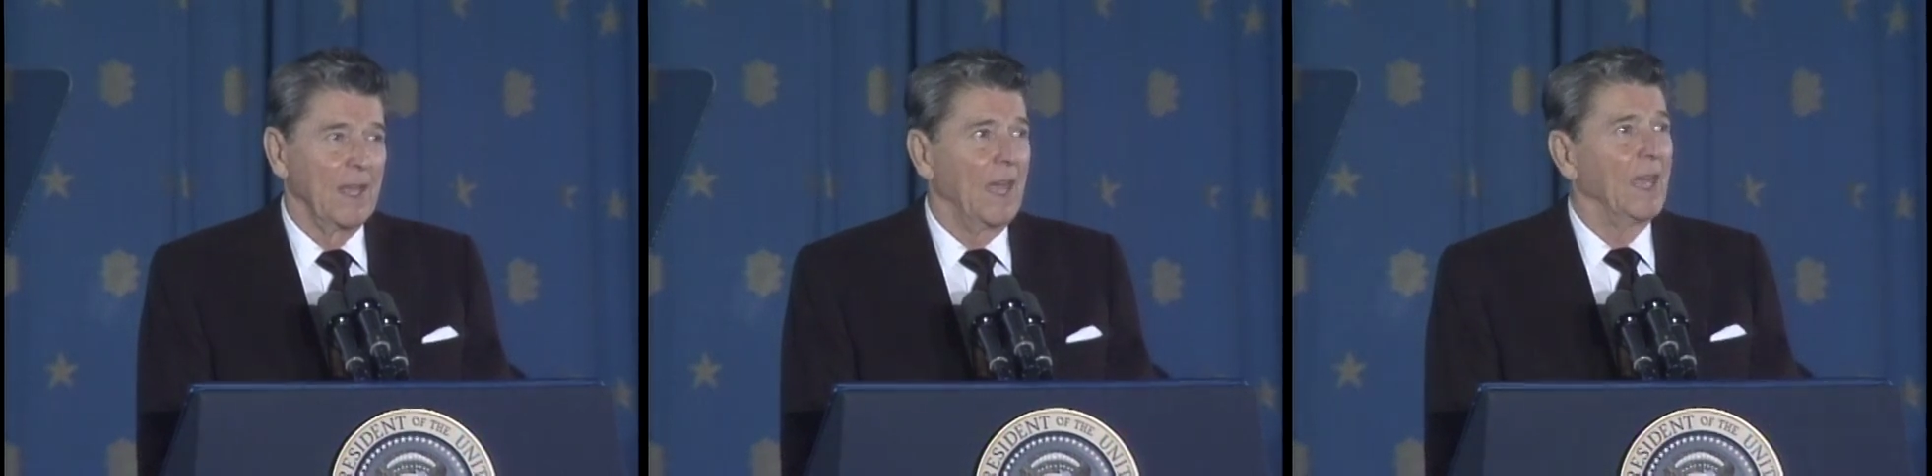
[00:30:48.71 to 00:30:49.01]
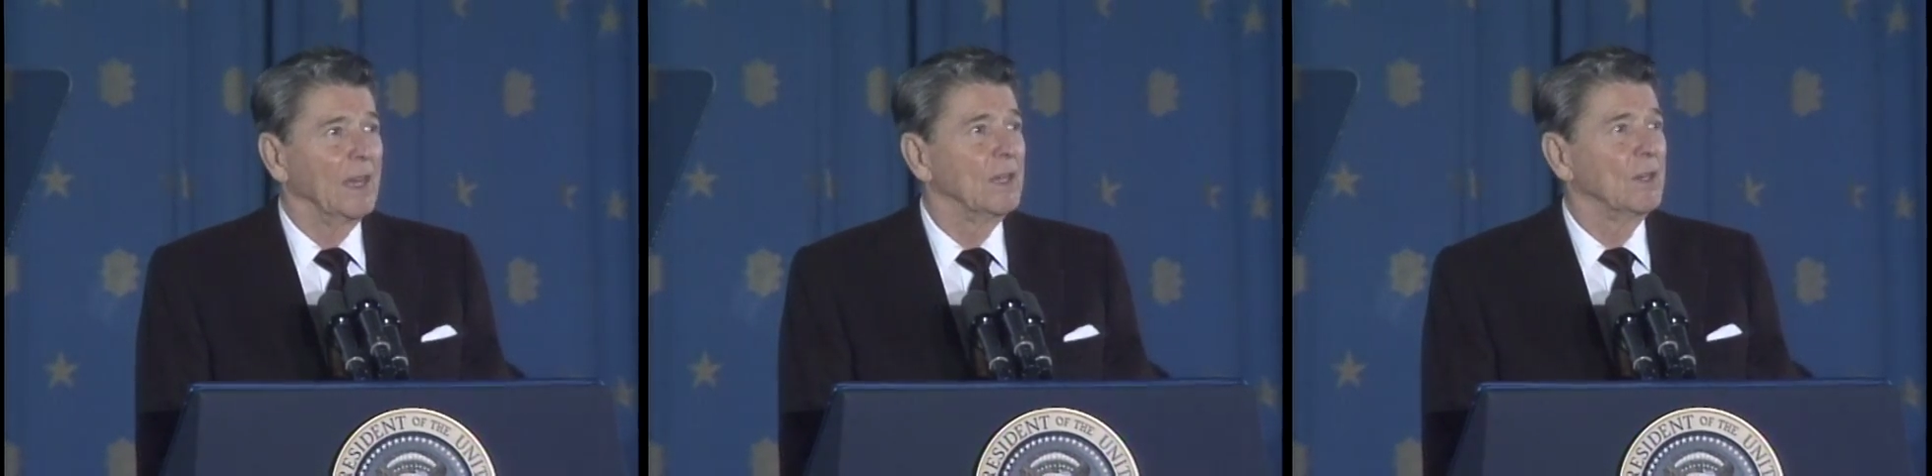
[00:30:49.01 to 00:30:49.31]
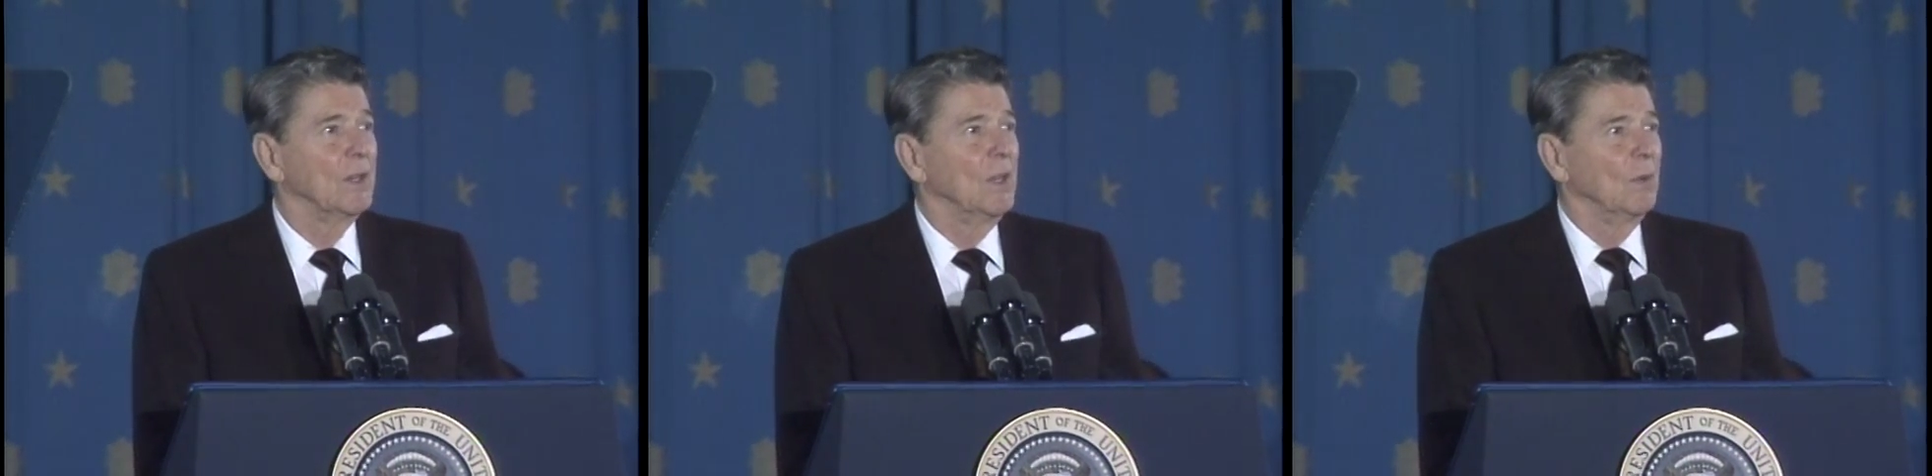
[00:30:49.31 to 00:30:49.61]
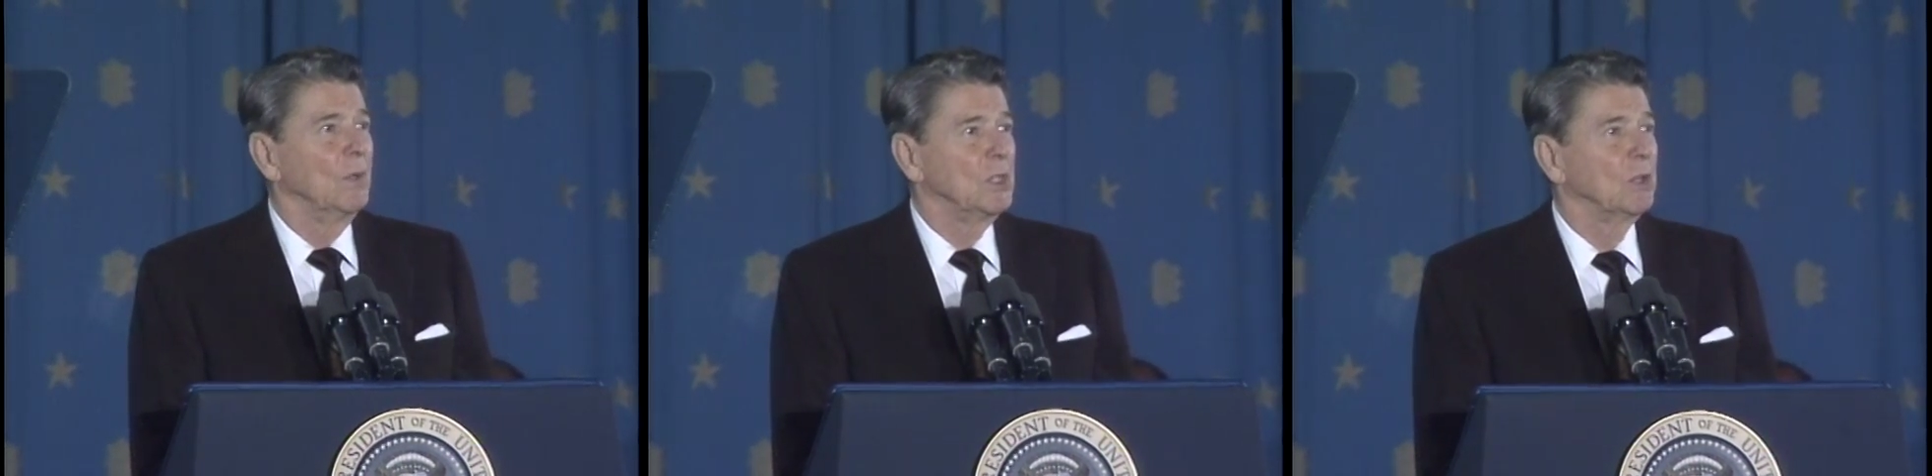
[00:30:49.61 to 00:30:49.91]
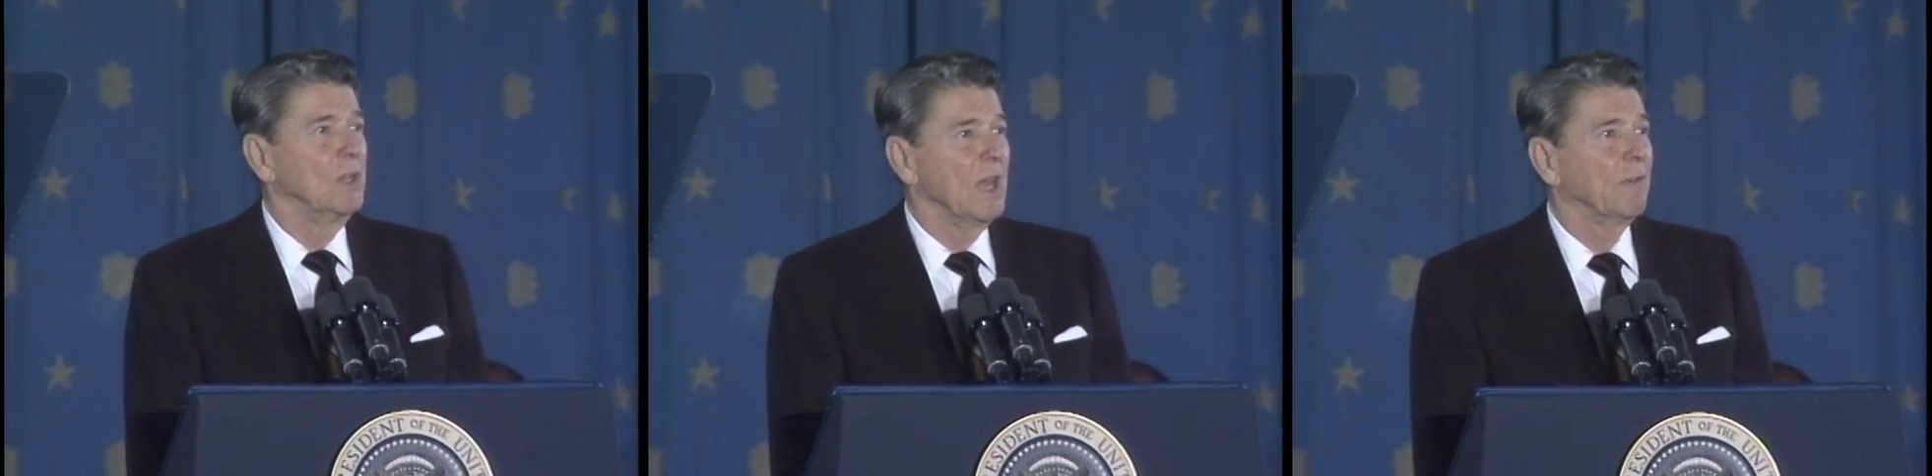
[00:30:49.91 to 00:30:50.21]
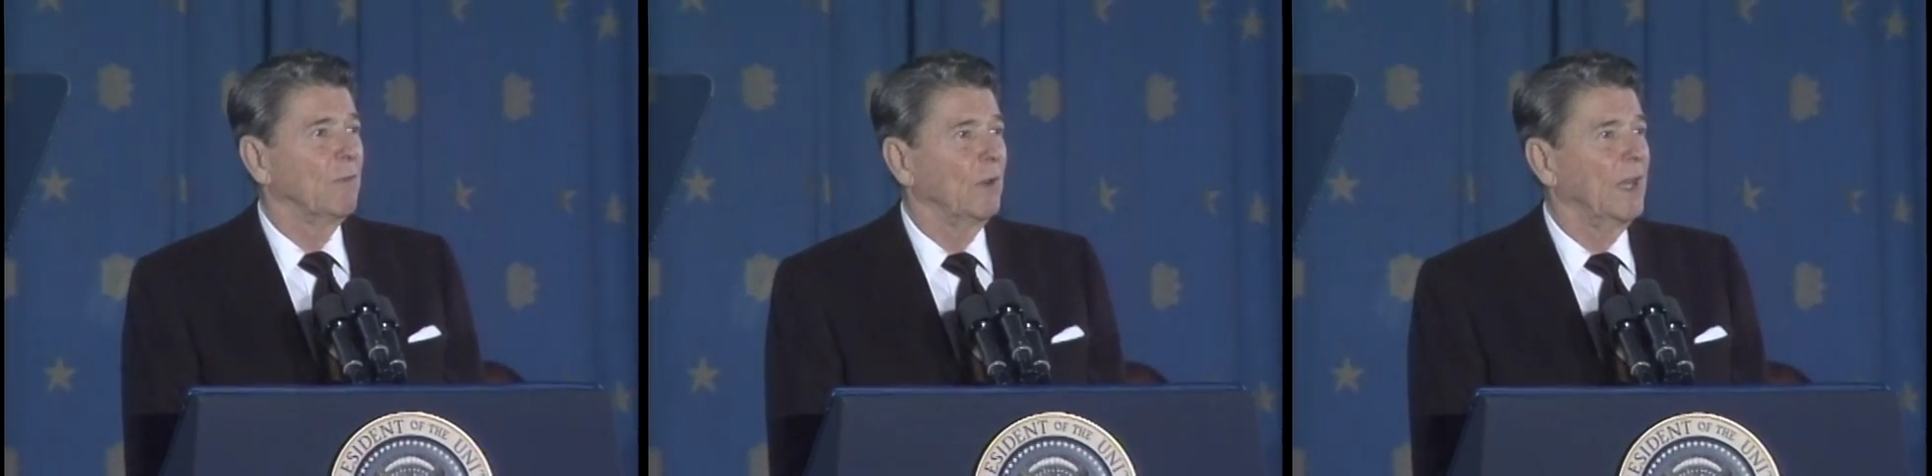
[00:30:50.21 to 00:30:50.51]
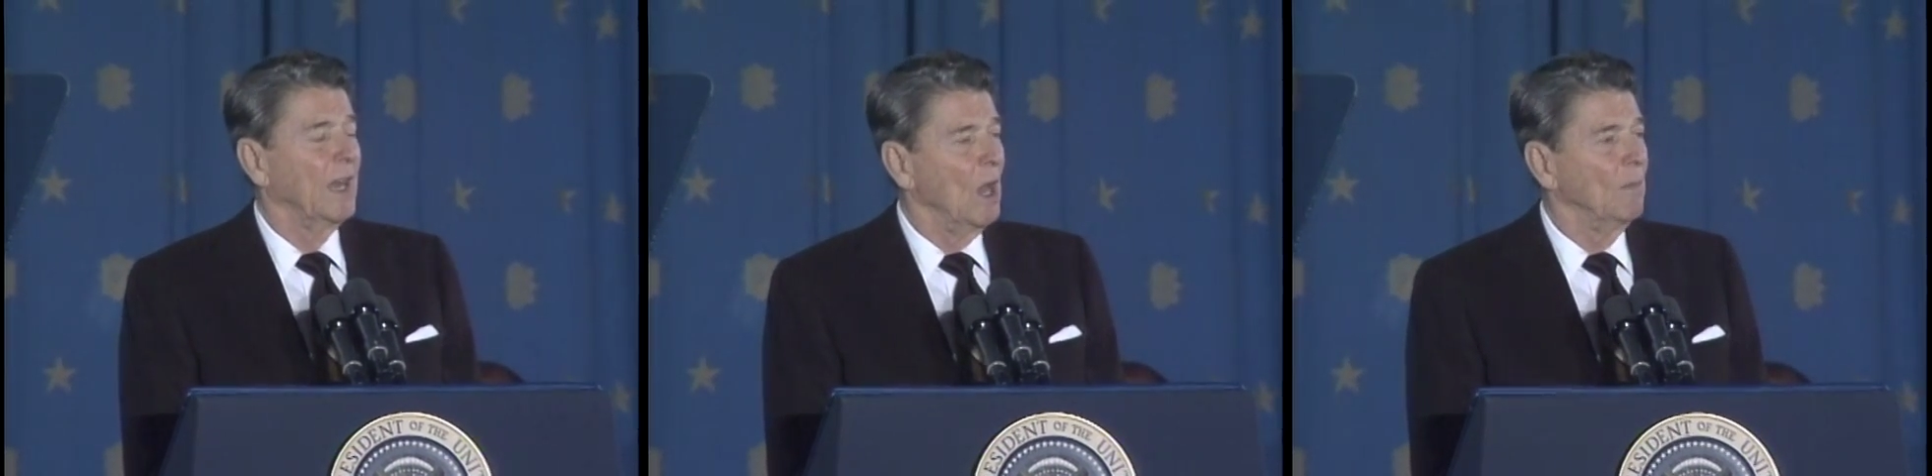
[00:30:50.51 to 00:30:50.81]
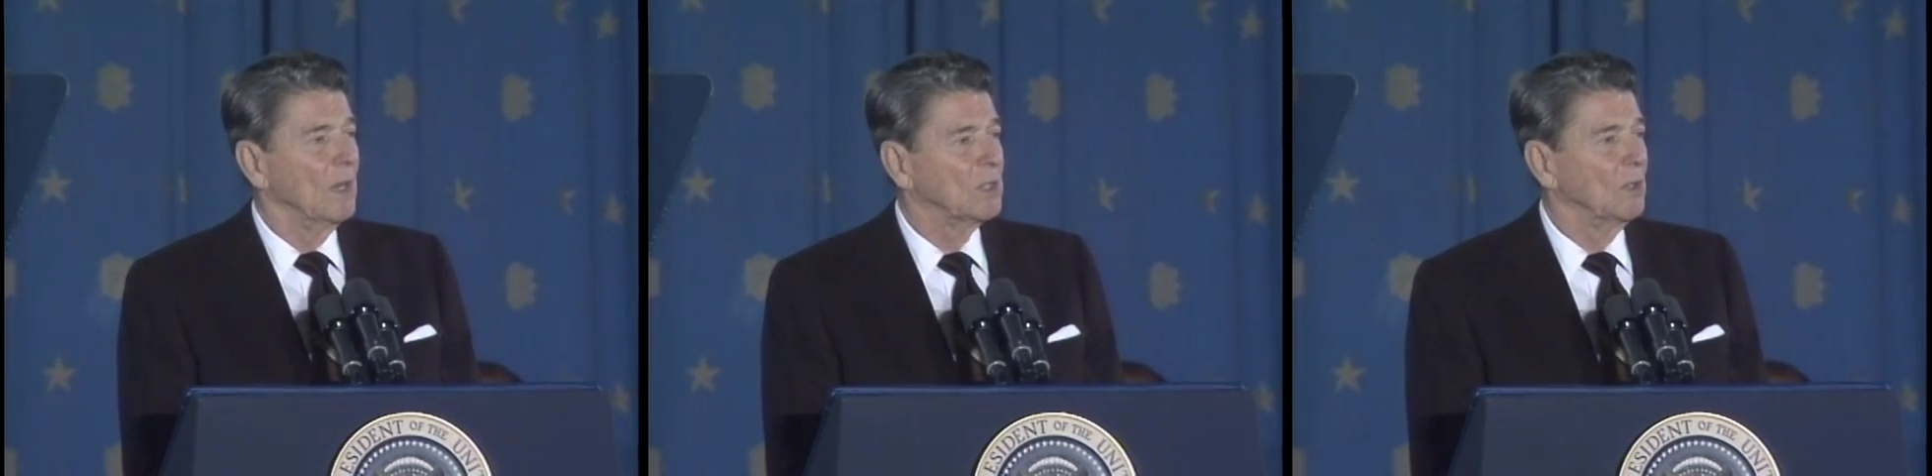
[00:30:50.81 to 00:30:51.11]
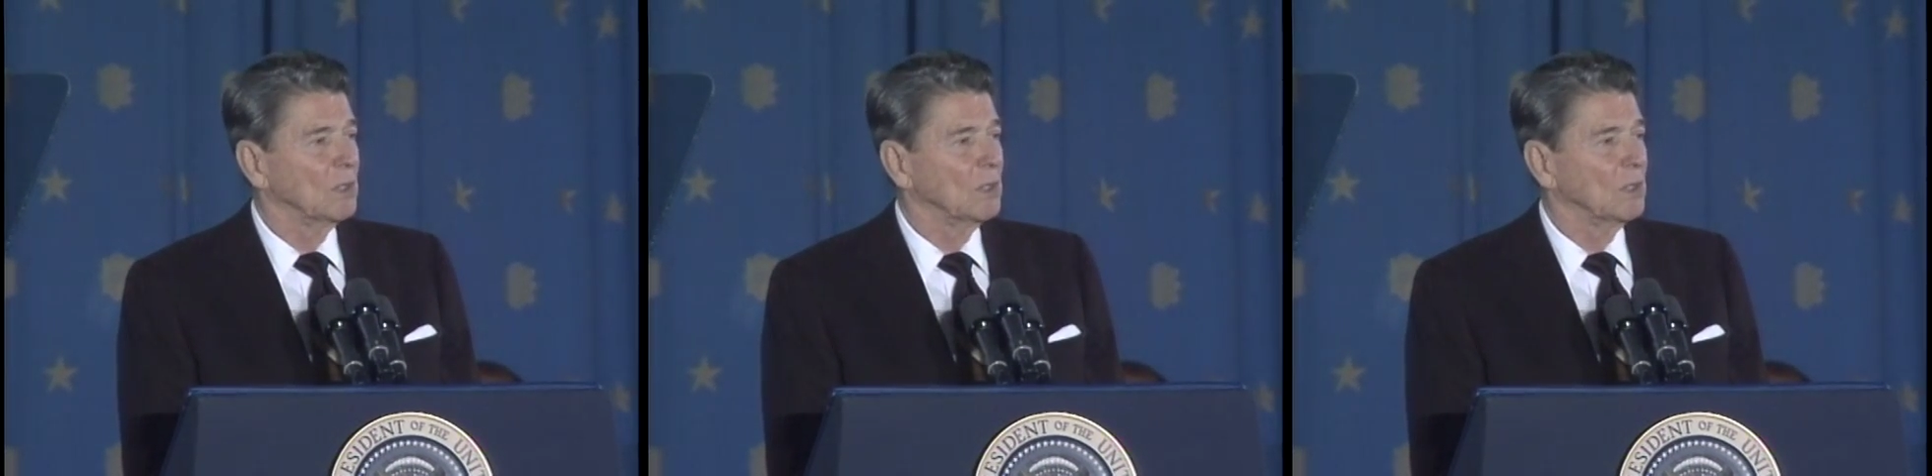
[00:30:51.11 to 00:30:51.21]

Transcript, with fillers: And we should never forget how much